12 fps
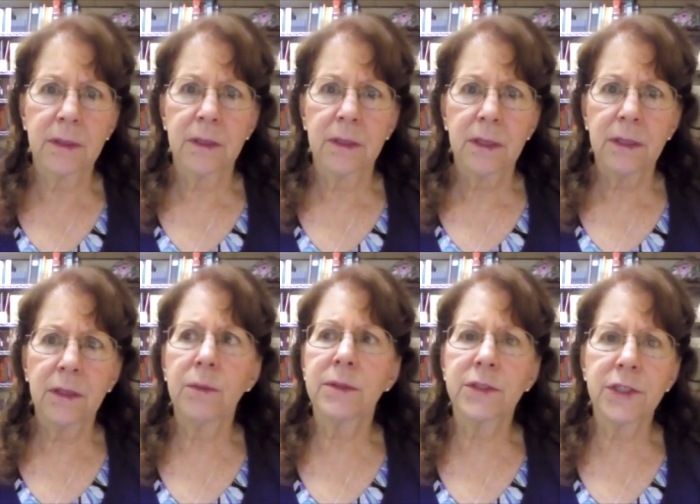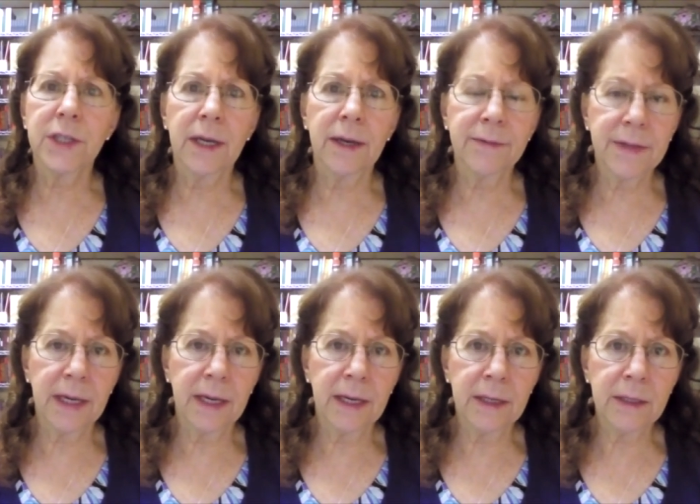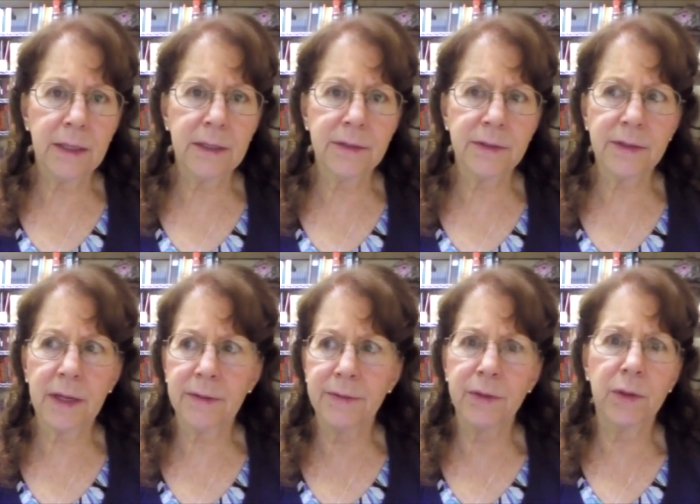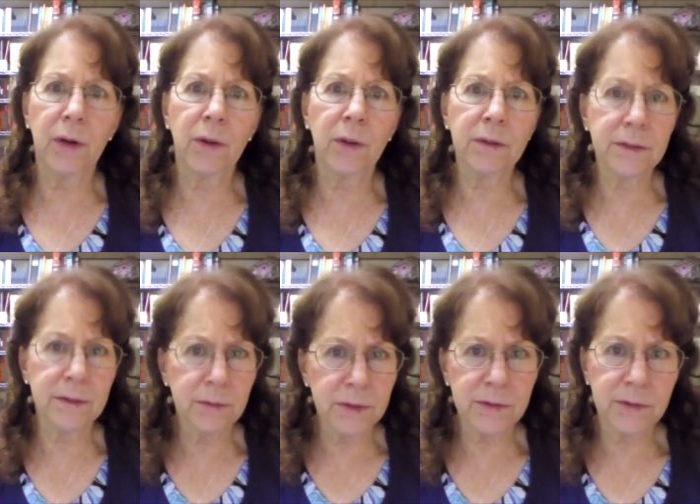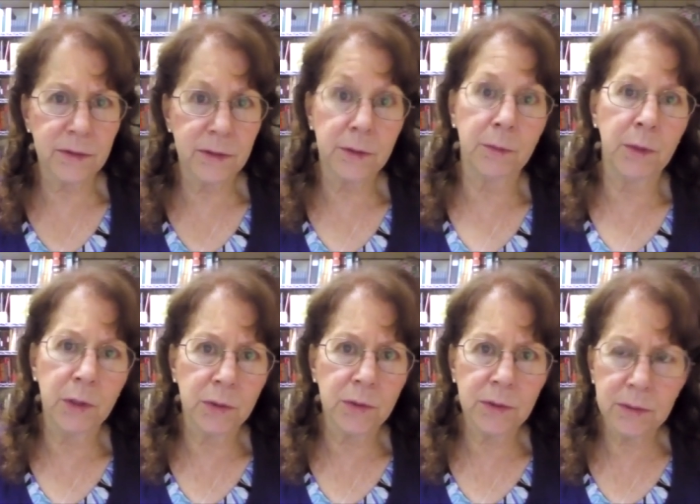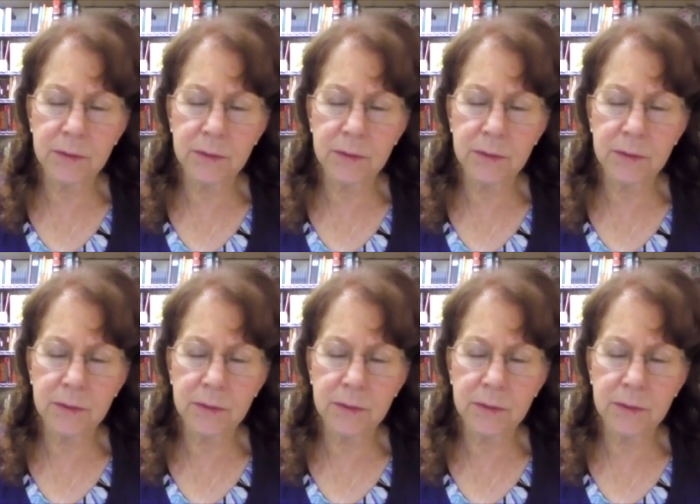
you know, with JFK. He set a few goals. It was to the moon,